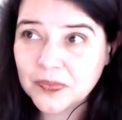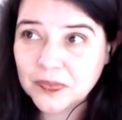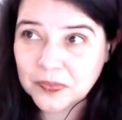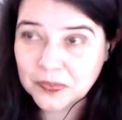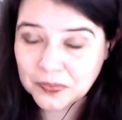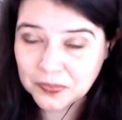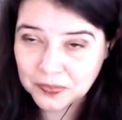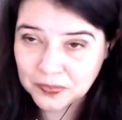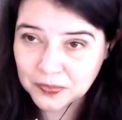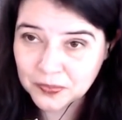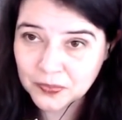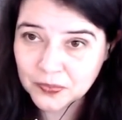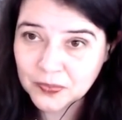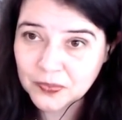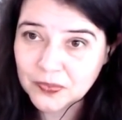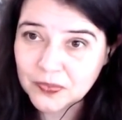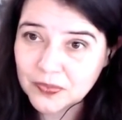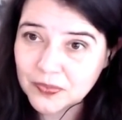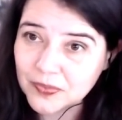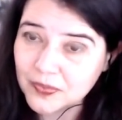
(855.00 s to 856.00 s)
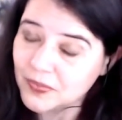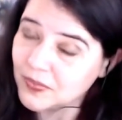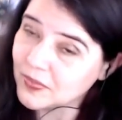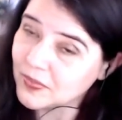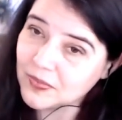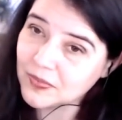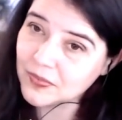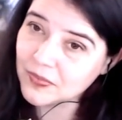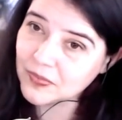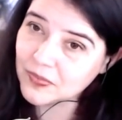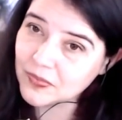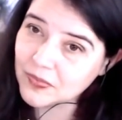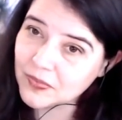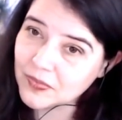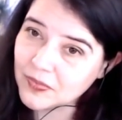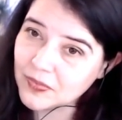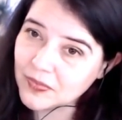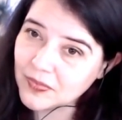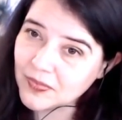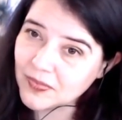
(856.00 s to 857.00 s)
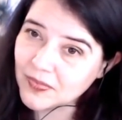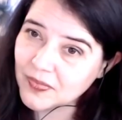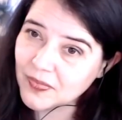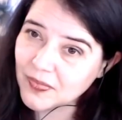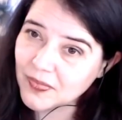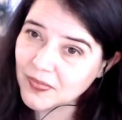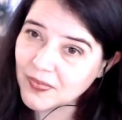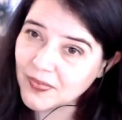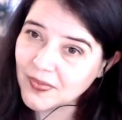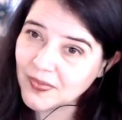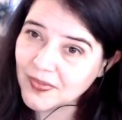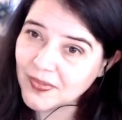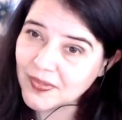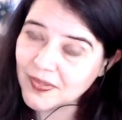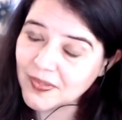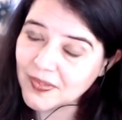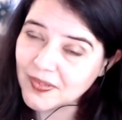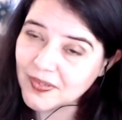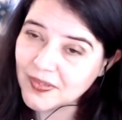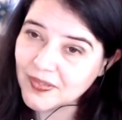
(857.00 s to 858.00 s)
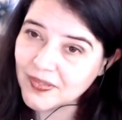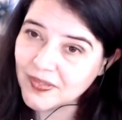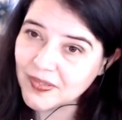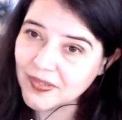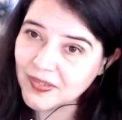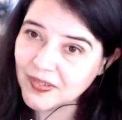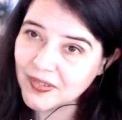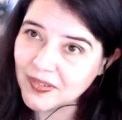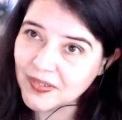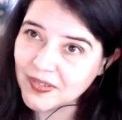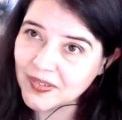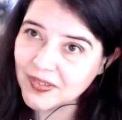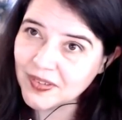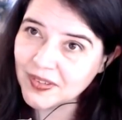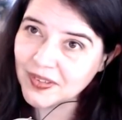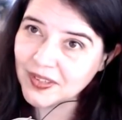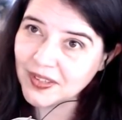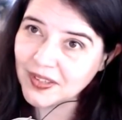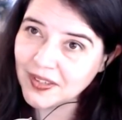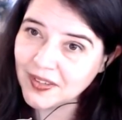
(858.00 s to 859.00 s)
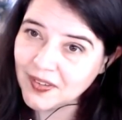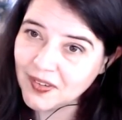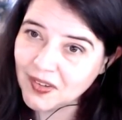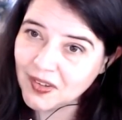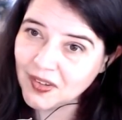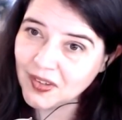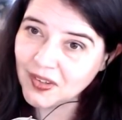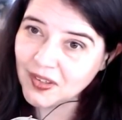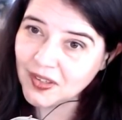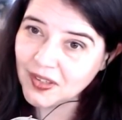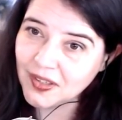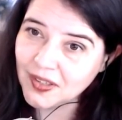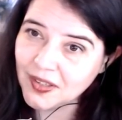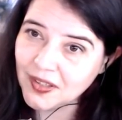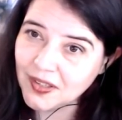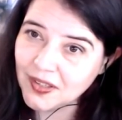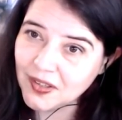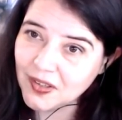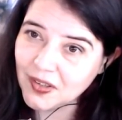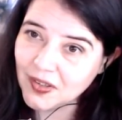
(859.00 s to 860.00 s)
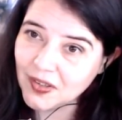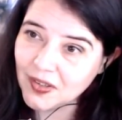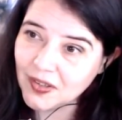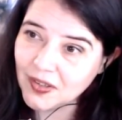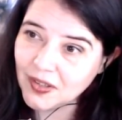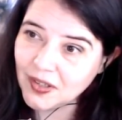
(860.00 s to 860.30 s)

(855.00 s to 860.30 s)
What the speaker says: (silent)